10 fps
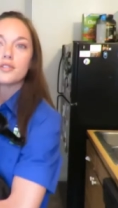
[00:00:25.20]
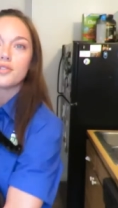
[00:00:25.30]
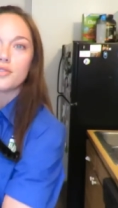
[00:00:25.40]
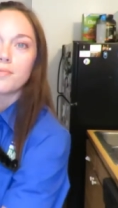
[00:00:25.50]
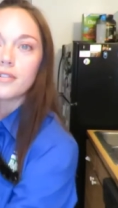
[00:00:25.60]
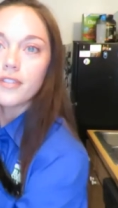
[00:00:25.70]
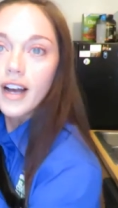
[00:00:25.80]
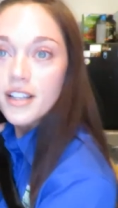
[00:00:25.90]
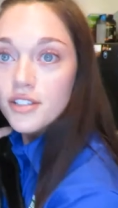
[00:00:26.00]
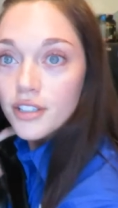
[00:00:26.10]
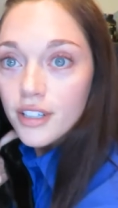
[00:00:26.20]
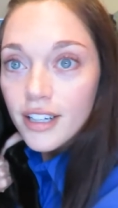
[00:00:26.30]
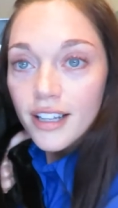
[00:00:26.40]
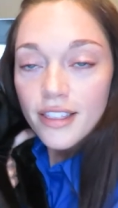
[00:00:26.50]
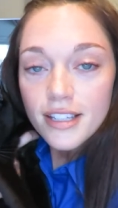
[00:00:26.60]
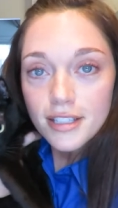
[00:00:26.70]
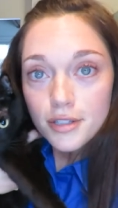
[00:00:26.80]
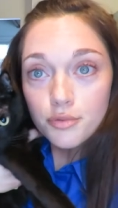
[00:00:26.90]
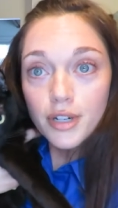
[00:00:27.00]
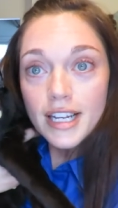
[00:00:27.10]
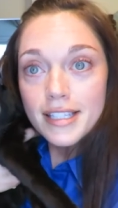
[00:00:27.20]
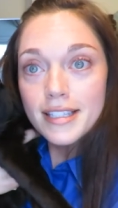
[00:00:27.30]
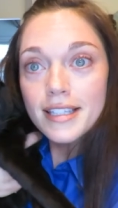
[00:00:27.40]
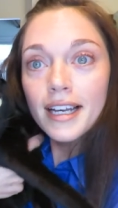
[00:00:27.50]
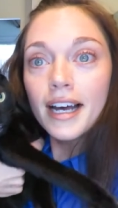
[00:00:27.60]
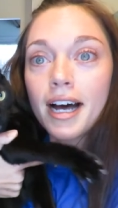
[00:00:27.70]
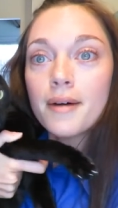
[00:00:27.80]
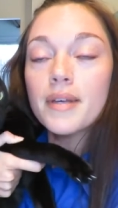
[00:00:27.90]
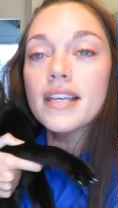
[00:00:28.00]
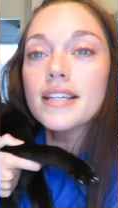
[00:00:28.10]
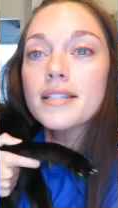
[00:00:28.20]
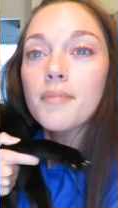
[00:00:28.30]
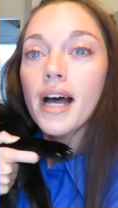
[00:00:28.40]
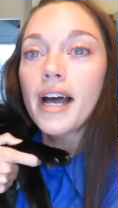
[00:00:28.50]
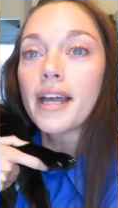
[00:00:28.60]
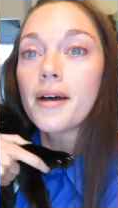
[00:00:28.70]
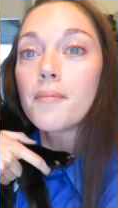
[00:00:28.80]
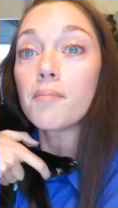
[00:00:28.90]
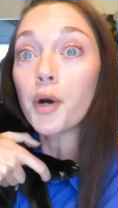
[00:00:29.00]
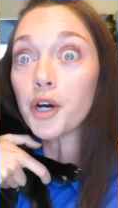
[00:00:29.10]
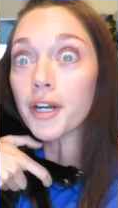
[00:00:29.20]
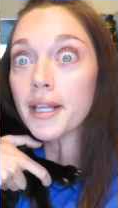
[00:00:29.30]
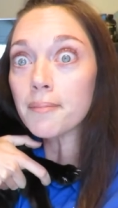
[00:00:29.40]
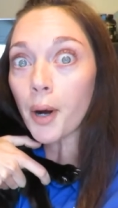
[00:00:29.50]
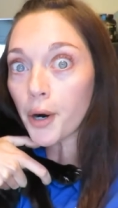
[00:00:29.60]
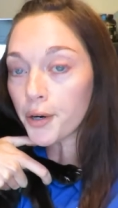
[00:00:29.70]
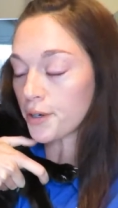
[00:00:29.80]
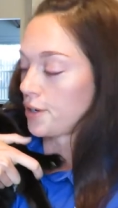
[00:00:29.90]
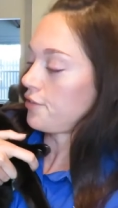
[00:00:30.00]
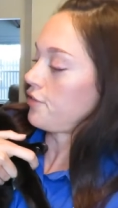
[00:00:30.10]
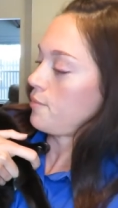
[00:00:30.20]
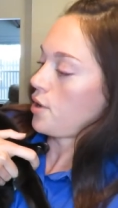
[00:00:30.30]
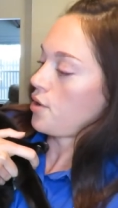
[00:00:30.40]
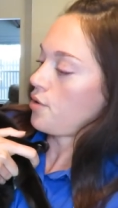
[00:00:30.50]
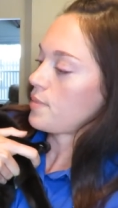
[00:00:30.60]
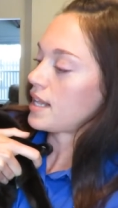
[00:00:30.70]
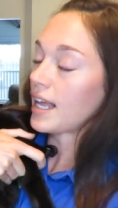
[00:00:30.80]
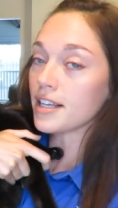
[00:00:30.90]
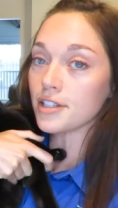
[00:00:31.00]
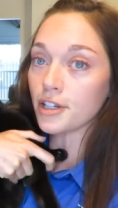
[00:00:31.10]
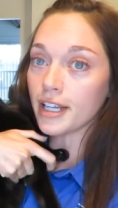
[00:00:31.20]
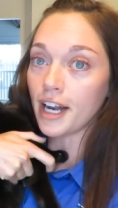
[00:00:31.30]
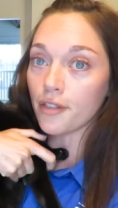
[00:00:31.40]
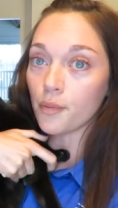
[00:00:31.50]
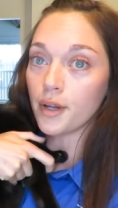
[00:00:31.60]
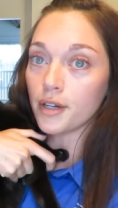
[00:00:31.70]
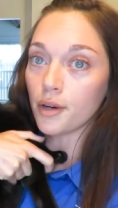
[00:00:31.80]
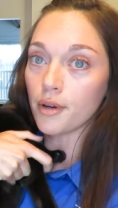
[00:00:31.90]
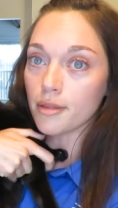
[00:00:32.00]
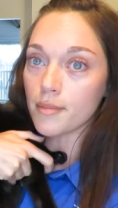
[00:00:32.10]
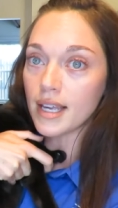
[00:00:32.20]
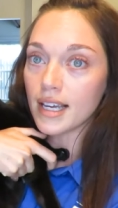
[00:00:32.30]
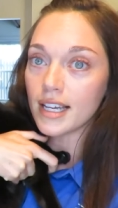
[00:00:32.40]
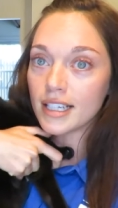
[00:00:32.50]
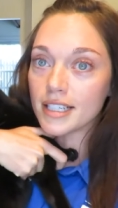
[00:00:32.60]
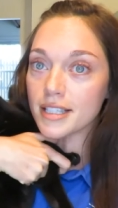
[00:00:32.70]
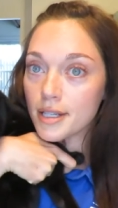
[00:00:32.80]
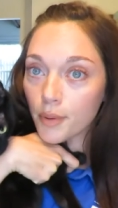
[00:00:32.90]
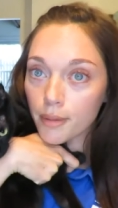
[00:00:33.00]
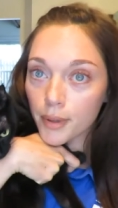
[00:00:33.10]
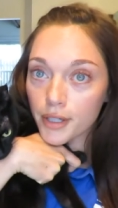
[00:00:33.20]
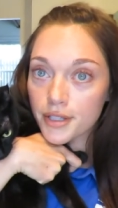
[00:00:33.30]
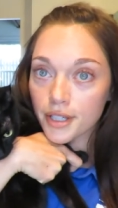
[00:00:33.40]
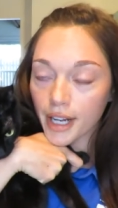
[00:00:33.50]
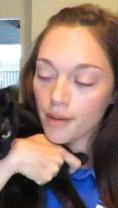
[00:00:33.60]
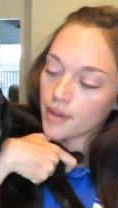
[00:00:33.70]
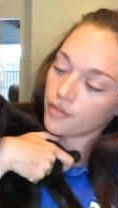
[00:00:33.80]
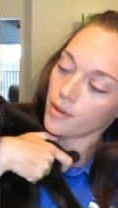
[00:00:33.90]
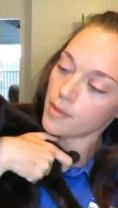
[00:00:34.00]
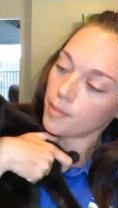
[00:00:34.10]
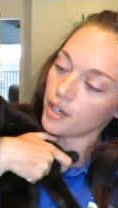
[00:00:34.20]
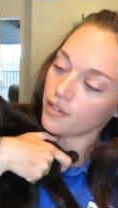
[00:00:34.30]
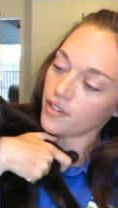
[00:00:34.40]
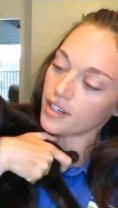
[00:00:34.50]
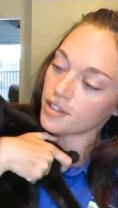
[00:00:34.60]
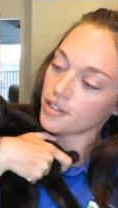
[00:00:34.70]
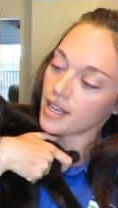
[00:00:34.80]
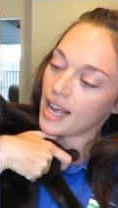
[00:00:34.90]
supervisor. This is Reese. He is my birding partner from home. He likes looking out the window with me to see what birds are coming from the bird feeders.